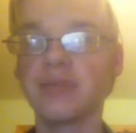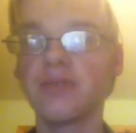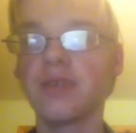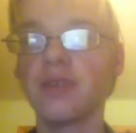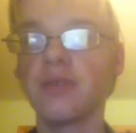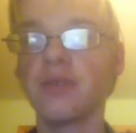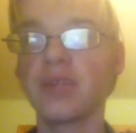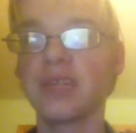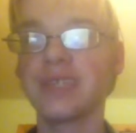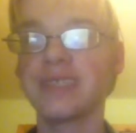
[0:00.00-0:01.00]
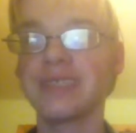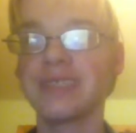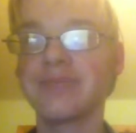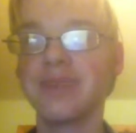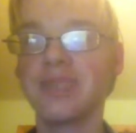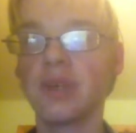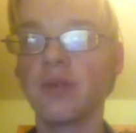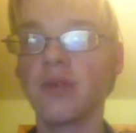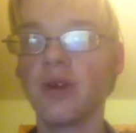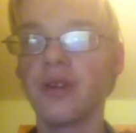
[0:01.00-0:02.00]
review, because it's
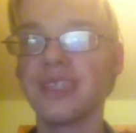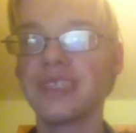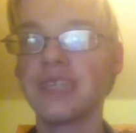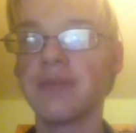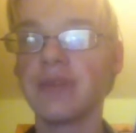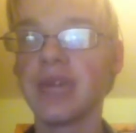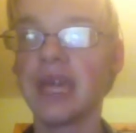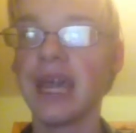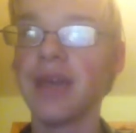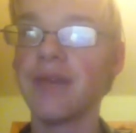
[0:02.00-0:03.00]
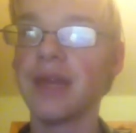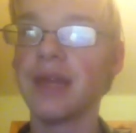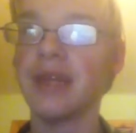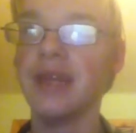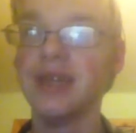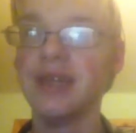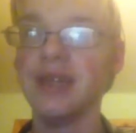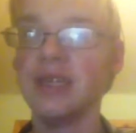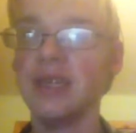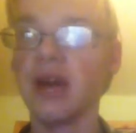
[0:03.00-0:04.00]
overall the same game. And
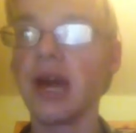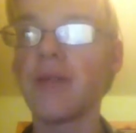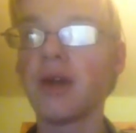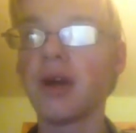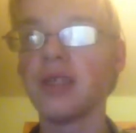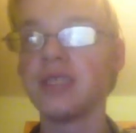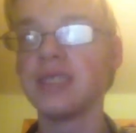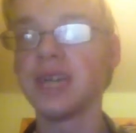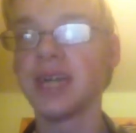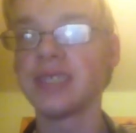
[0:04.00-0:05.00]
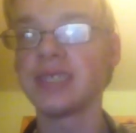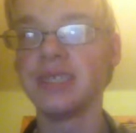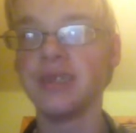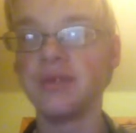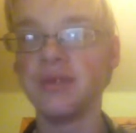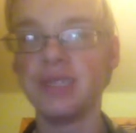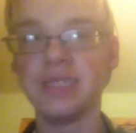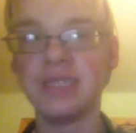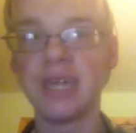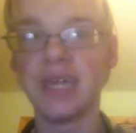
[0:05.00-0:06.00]
I apologize to
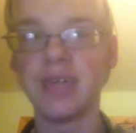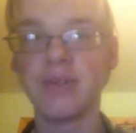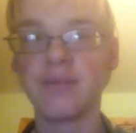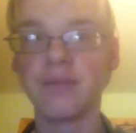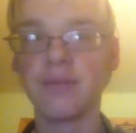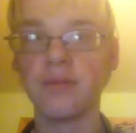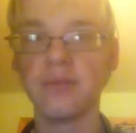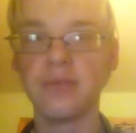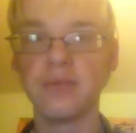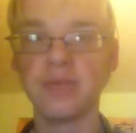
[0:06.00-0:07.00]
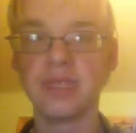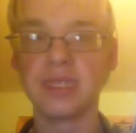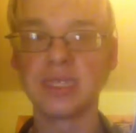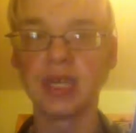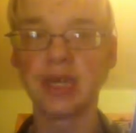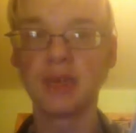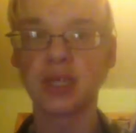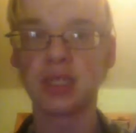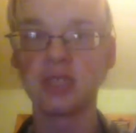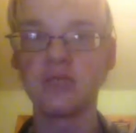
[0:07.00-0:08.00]
Nintendo for reviewing this game
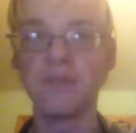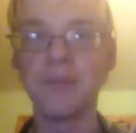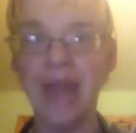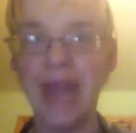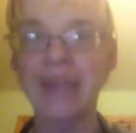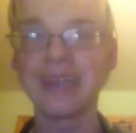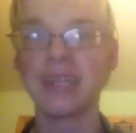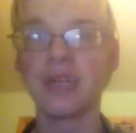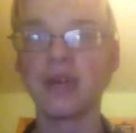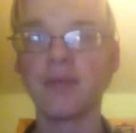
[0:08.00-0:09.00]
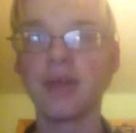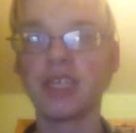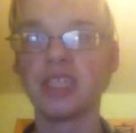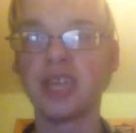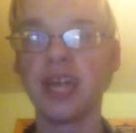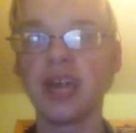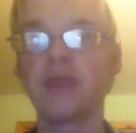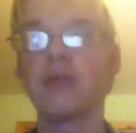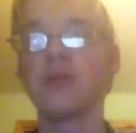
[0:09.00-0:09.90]
so badly on my channel,